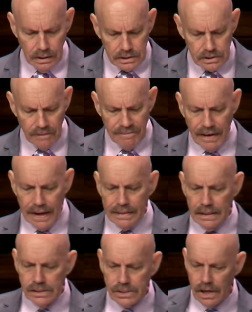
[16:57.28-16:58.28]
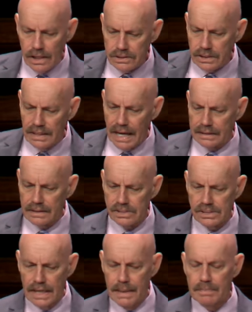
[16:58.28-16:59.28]
So faith and trust are not the
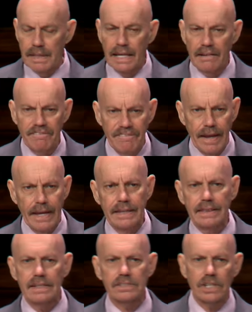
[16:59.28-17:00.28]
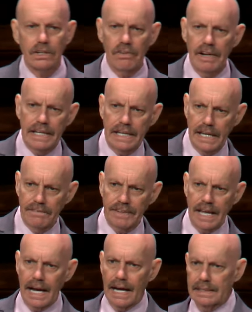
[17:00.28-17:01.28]
same thing. Faith is the great
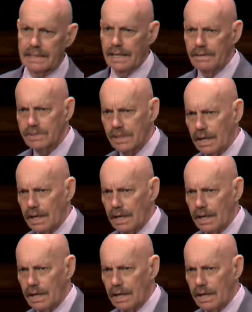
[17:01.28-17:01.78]
gift God gives